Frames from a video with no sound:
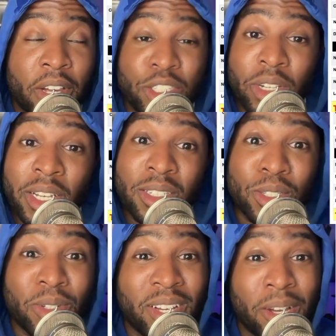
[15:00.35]
tried to do,
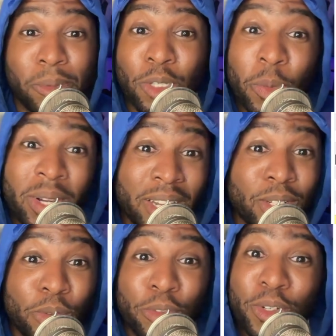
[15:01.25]
I was hoping I could do it for a